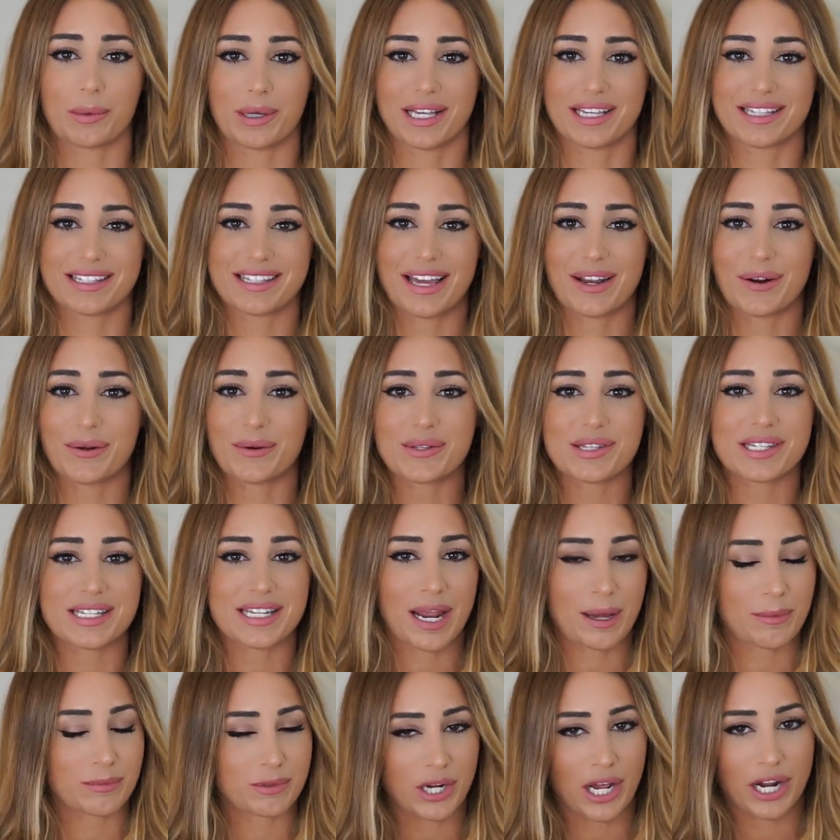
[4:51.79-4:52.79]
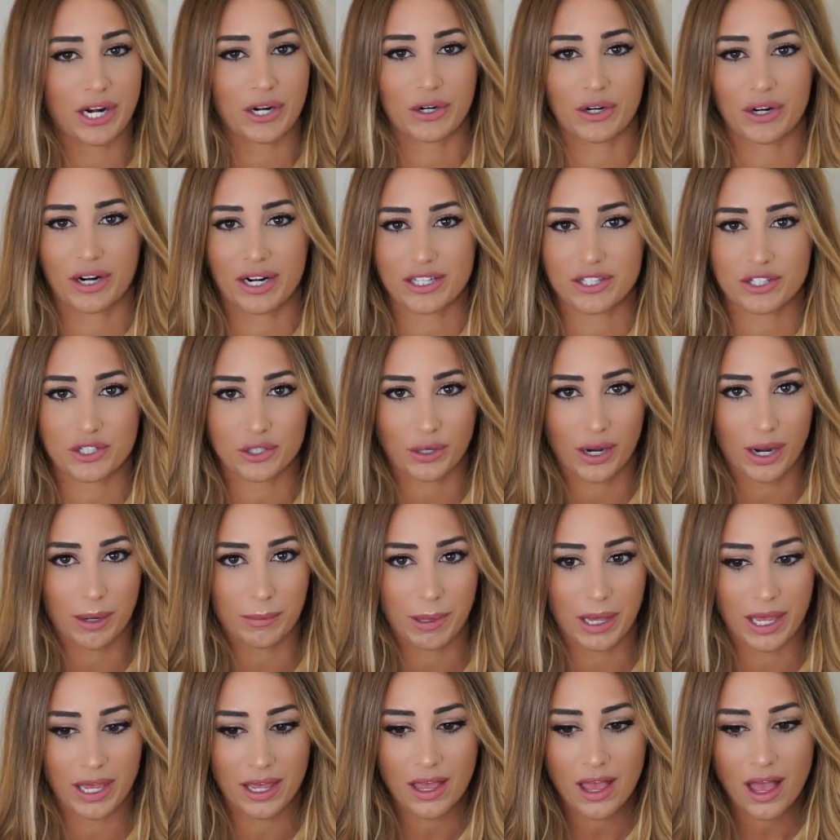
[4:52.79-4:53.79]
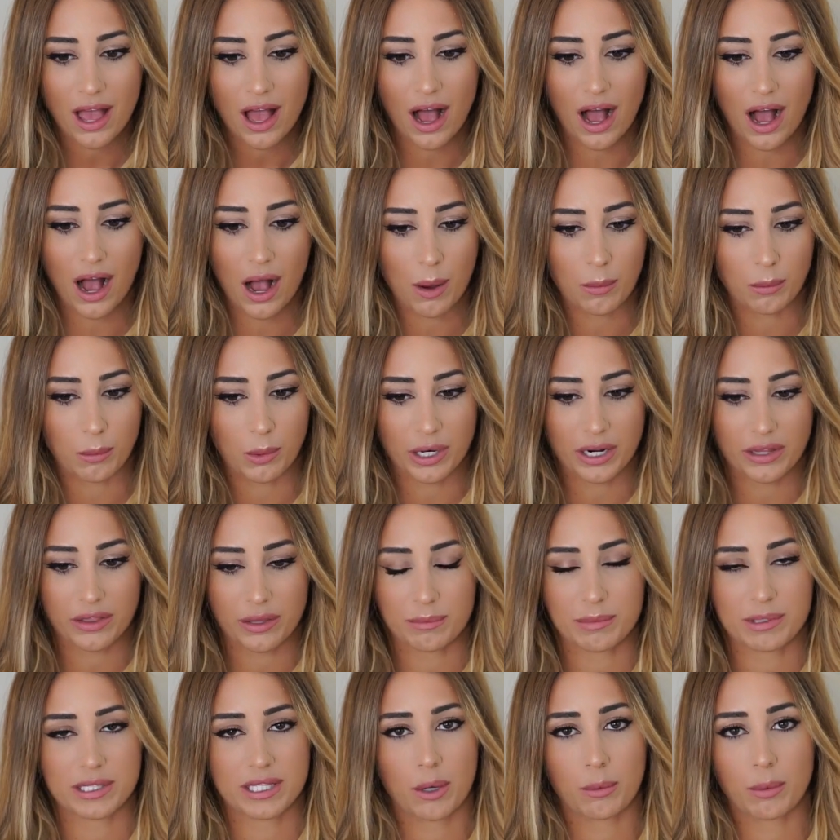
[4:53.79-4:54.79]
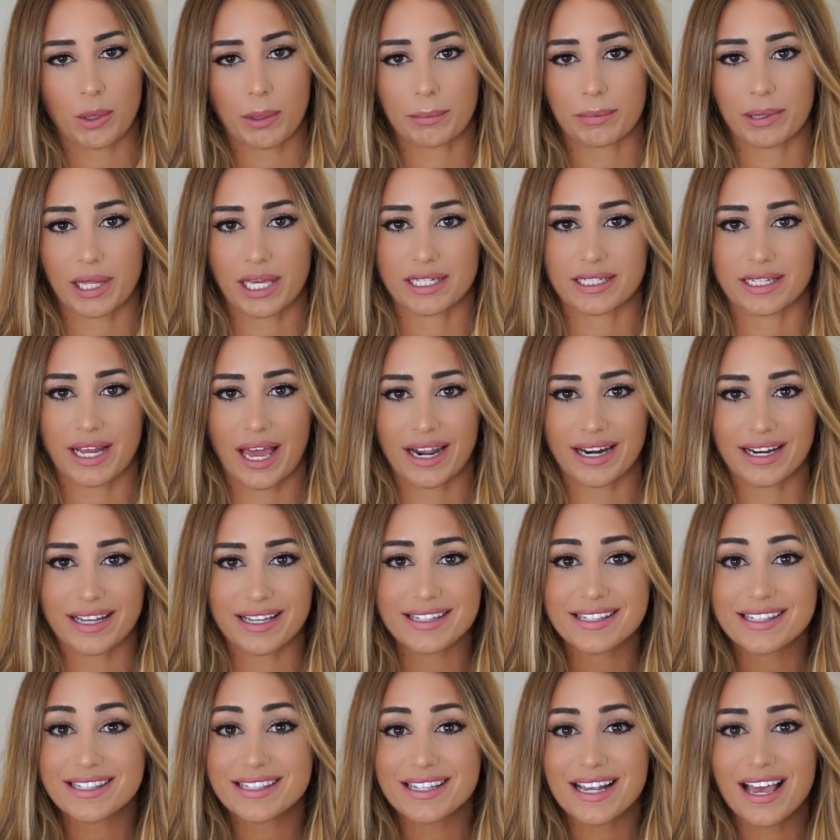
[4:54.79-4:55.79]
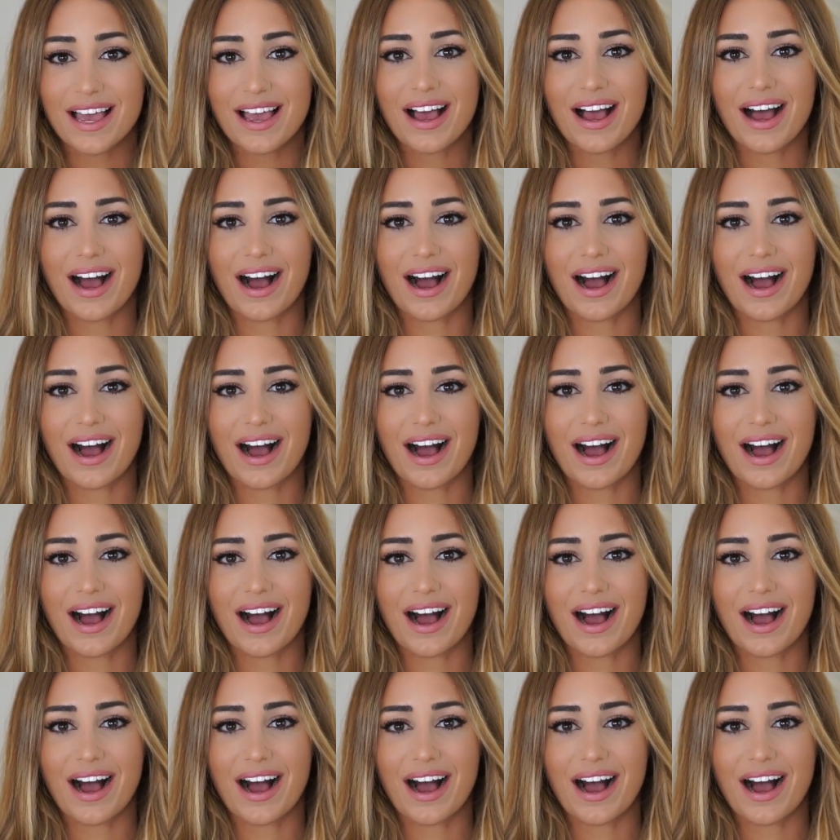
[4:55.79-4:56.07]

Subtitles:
because I don't Snapchat it or Instagram it. One of them is that we play tennis.